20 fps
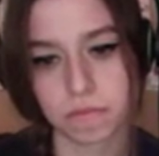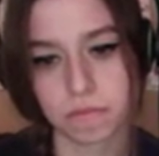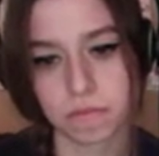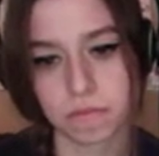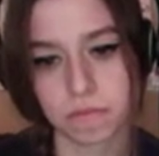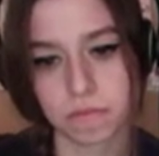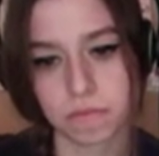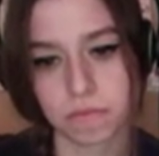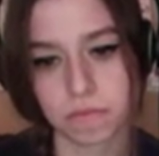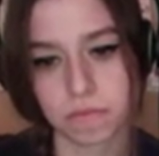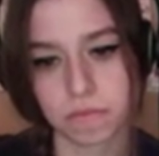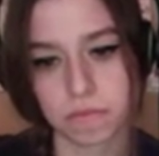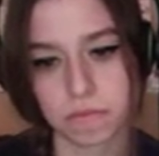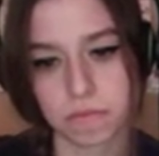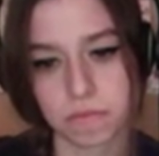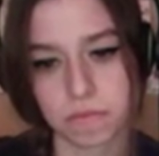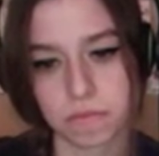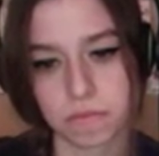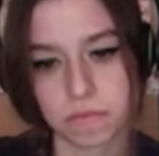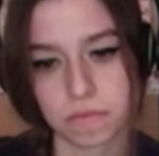
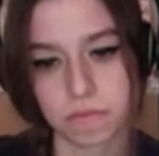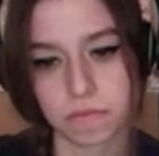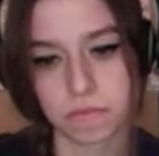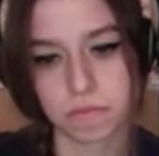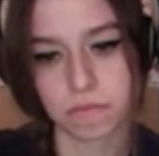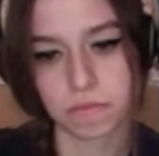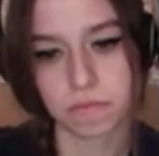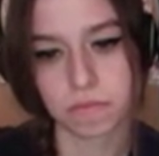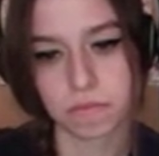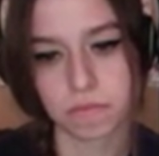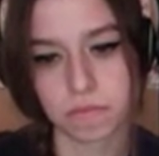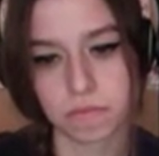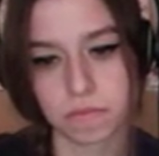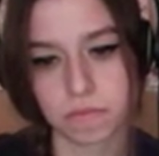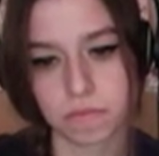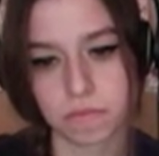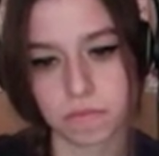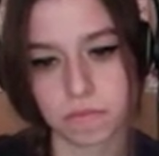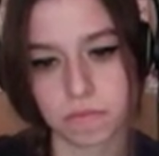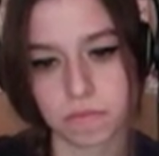
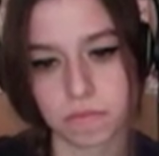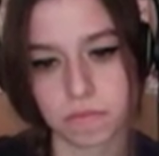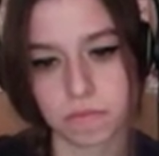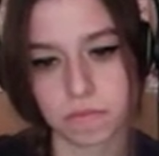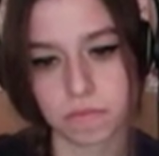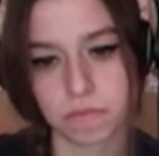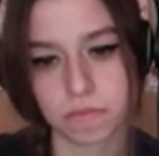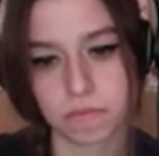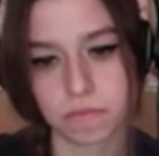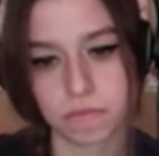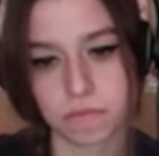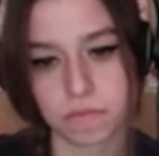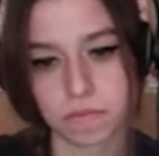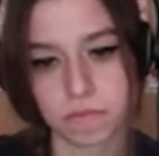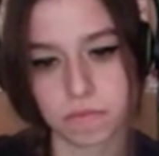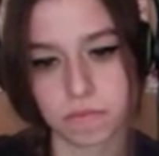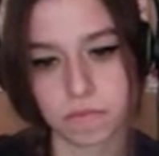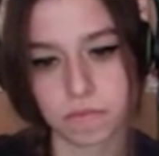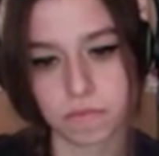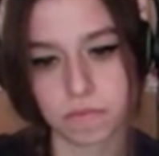
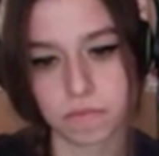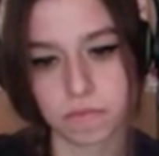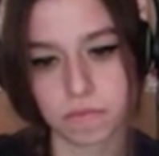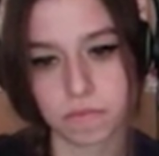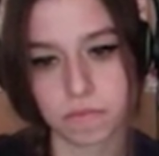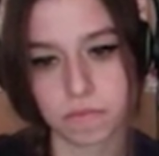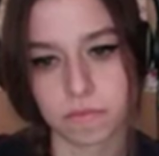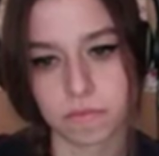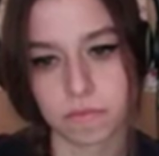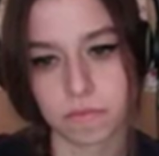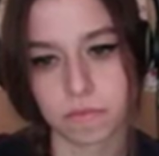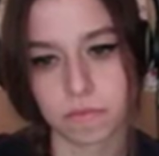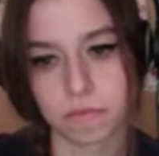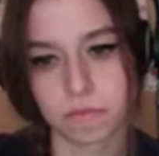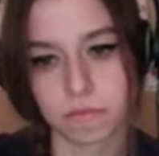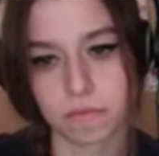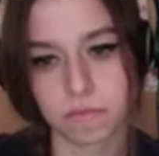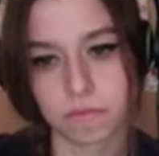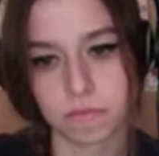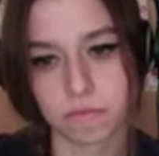
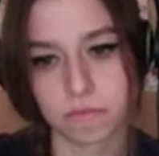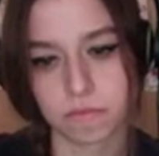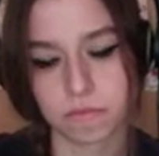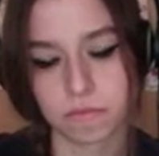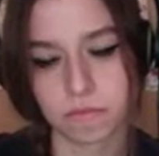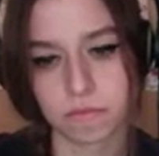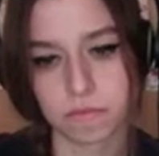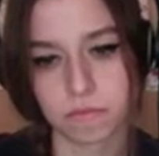[no speech]